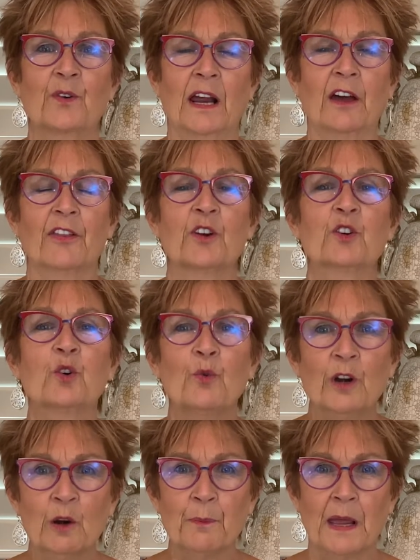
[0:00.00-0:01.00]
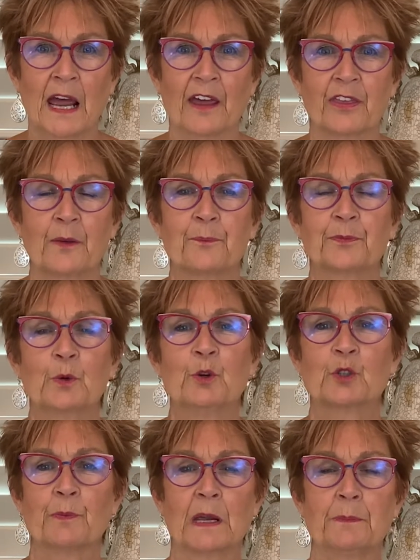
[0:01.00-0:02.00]
out their career path,
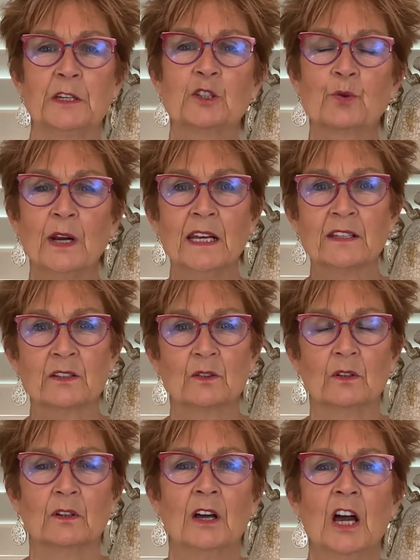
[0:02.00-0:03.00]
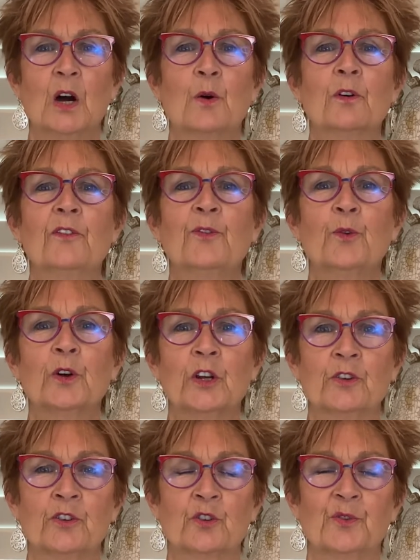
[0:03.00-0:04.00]
which might be trade school or a four
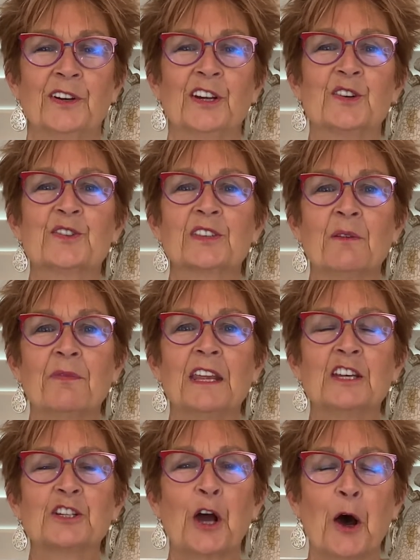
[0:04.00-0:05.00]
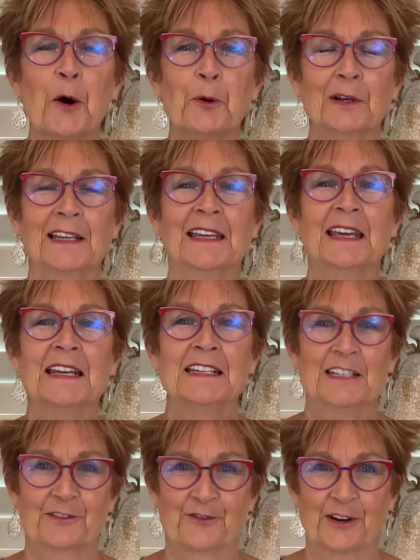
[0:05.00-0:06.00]
year degree or something totally
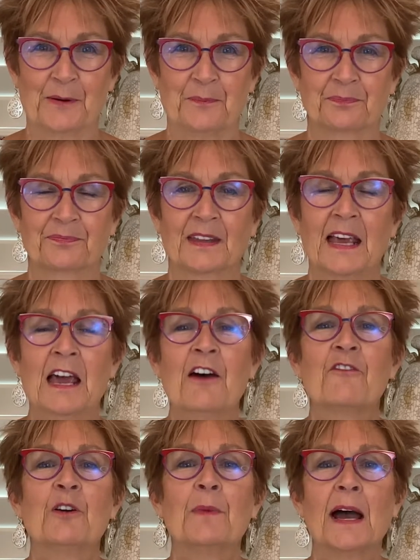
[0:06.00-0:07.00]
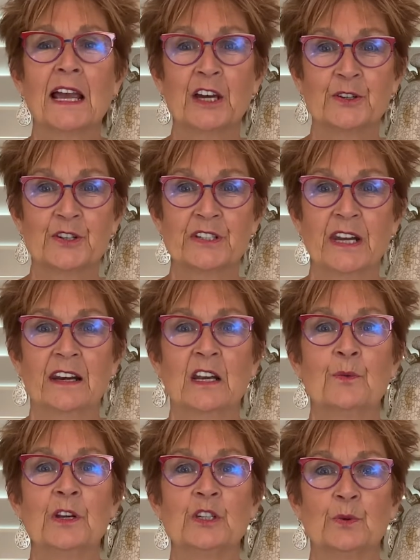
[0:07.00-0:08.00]
different. From my understanding,
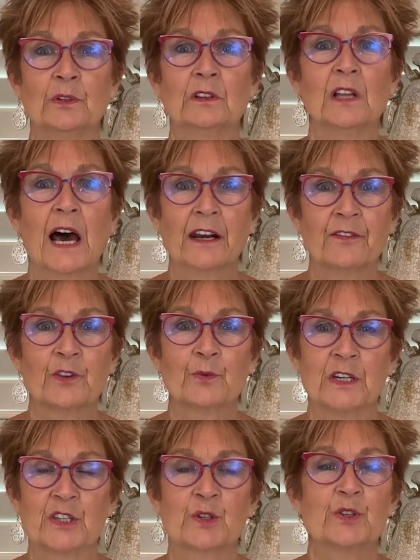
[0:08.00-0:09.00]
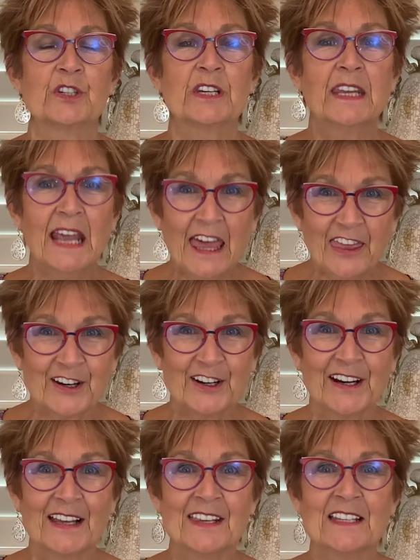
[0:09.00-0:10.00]
we do a lot of the research together,
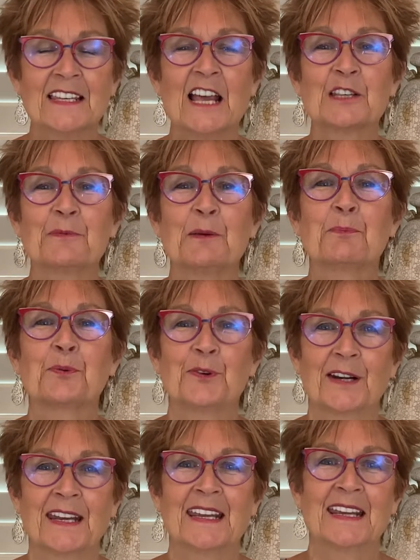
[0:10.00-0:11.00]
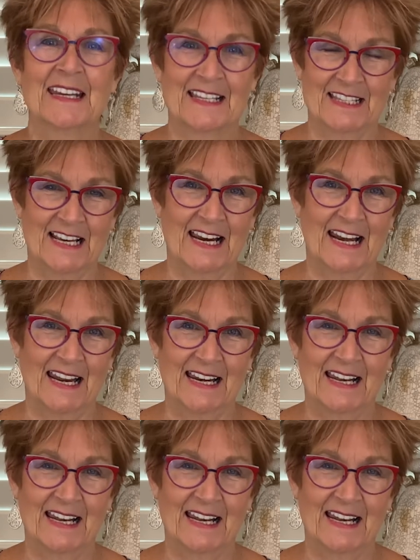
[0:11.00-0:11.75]
and this has me pretty excited.